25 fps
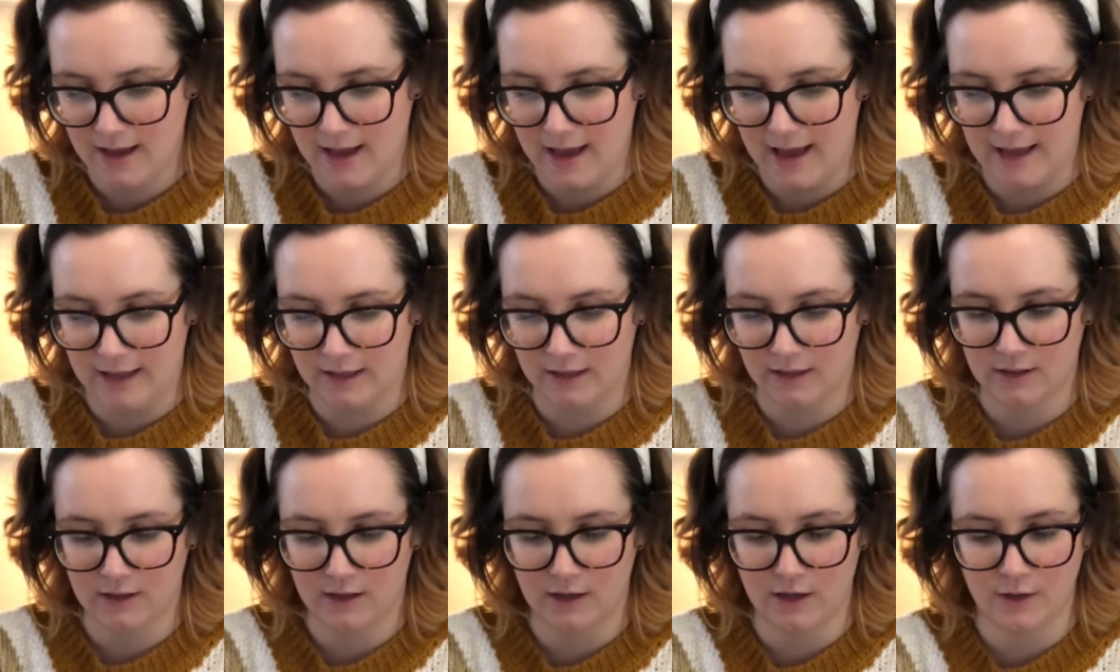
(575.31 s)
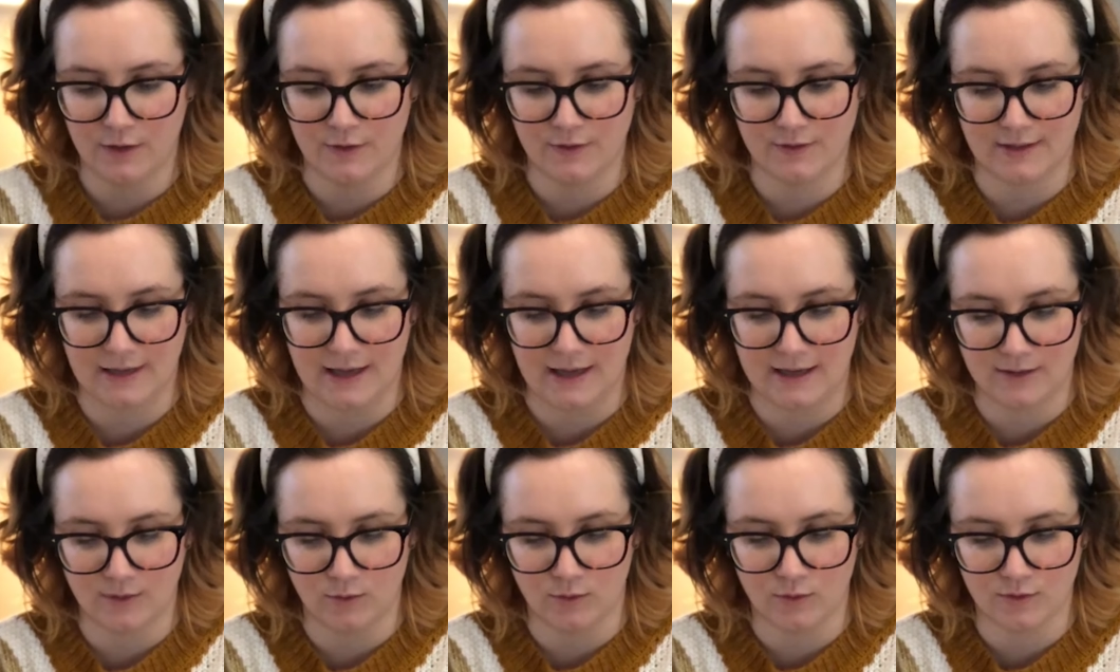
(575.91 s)
and close
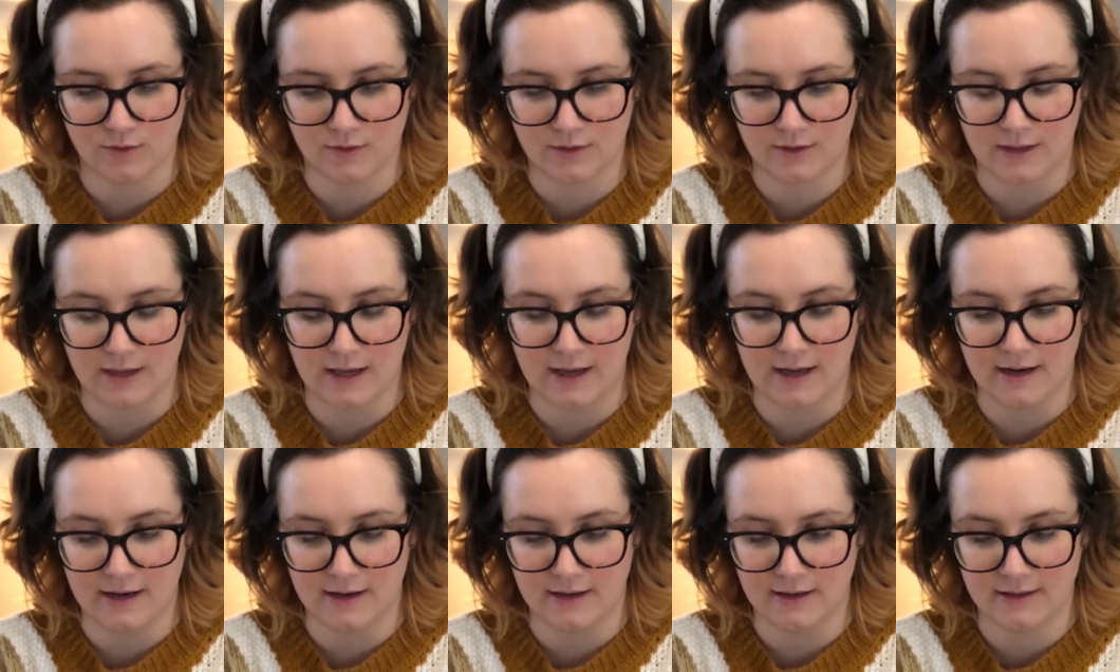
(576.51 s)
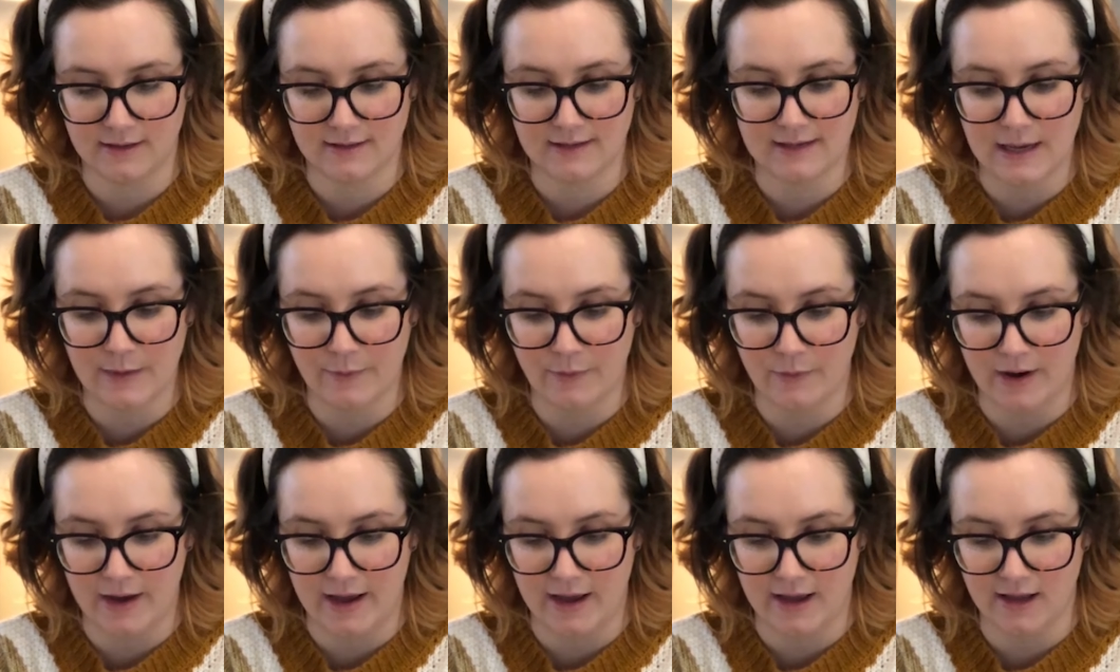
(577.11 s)
that all in the same
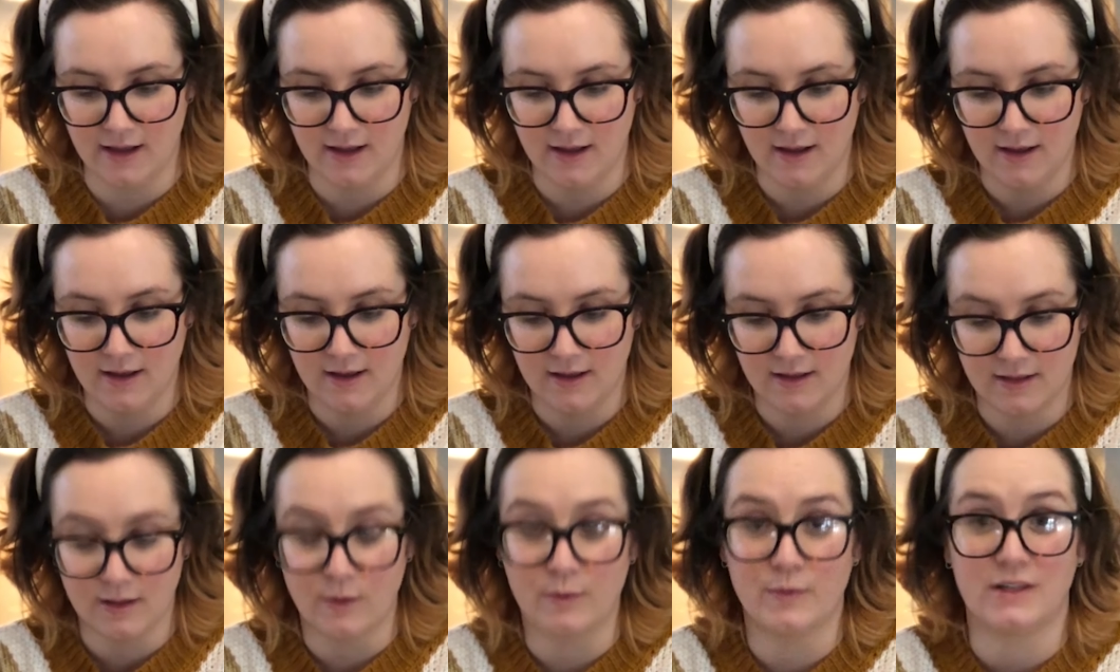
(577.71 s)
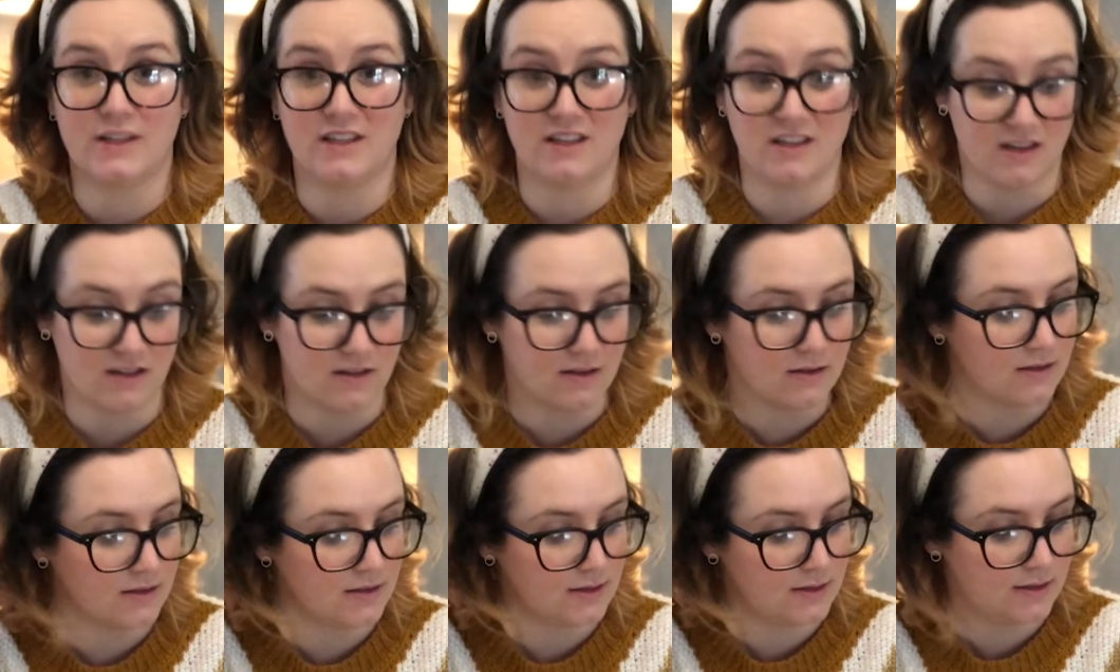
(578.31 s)
way that we did the
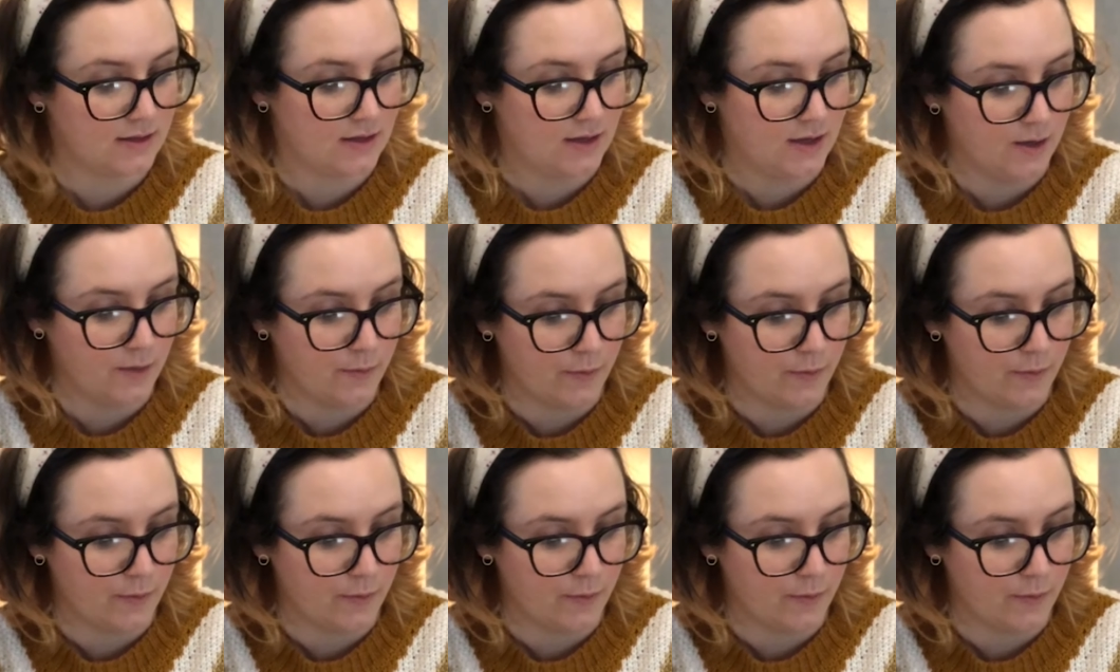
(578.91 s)
others,